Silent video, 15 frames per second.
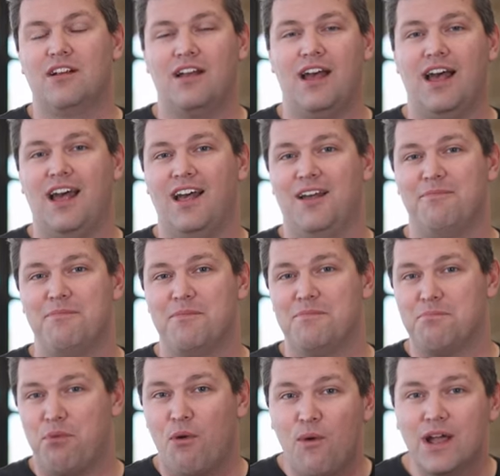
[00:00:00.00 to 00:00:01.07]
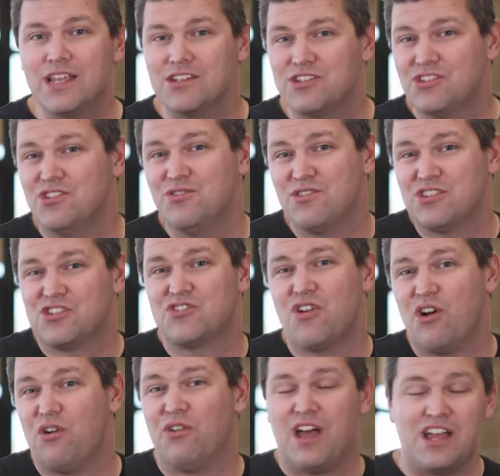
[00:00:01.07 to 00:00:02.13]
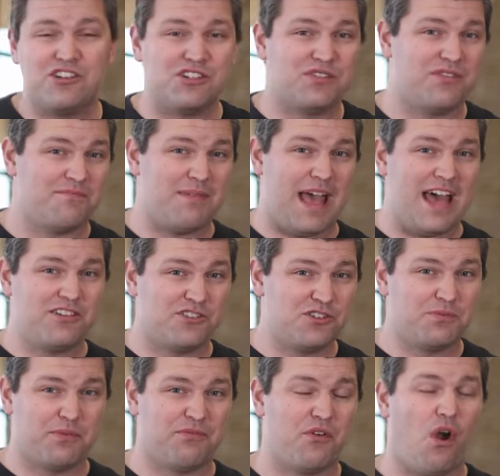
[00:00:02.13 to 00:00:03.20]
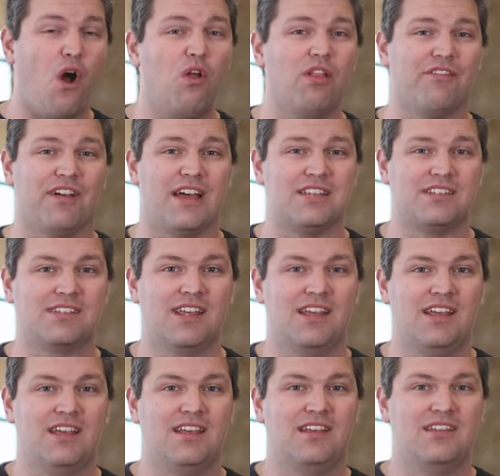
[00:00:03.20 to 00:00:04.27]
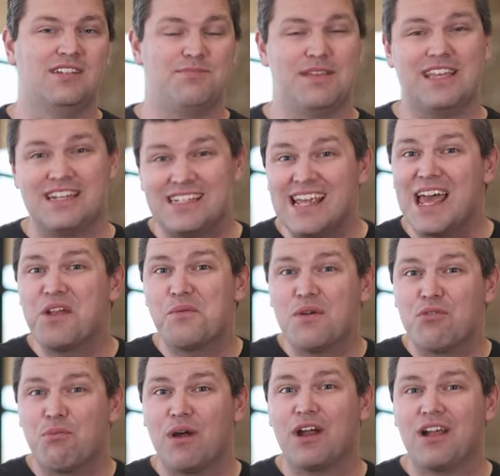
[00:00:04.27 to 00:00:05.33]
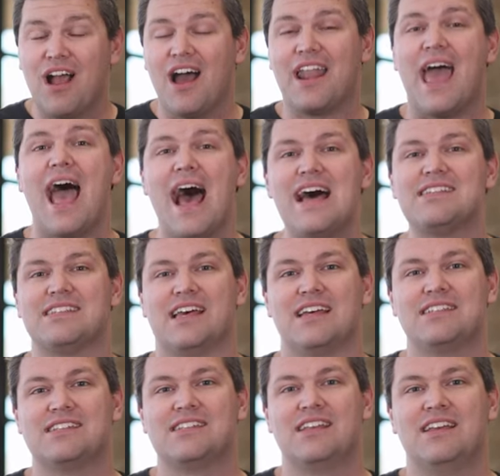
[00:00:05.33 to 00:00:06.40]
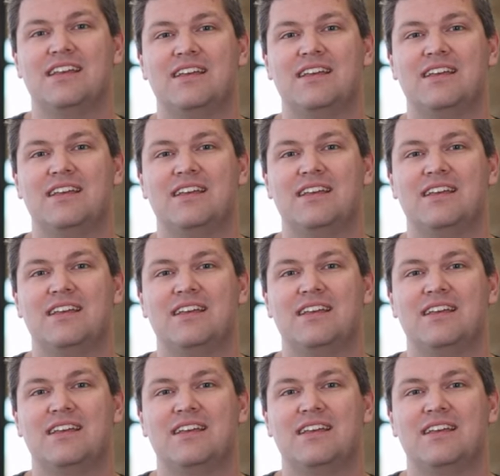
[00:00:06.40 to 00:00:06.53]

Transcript: um, points to the struggle, not just for pastors, but for all of us, to be content with where God has us.